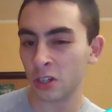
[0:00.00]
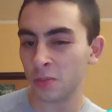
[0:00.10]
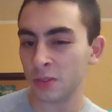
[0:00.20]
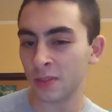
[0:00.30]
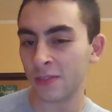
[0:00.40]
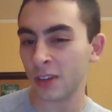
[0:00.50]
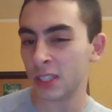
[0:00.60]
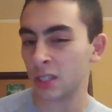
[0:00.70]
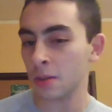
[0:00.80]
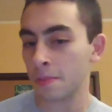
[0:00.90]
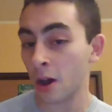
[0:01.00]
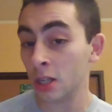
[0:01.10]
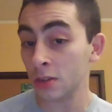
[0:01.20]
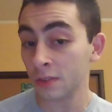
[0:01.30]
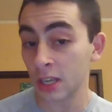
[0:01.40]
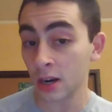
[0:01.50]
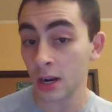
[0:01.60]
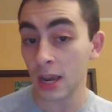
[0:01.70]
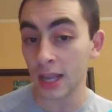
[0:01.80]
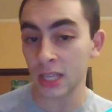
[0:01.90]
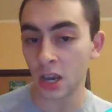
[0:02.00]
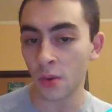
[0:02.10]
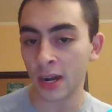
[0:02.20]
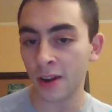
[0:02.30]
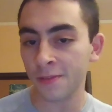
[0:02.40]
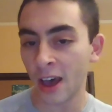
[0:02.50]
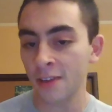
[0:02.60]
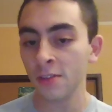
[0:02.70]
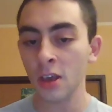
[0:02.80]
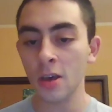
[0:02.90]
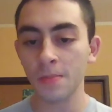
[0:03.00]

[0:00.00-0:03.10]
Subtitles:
in terms of like fixing some pawns over here and taking away knight f5.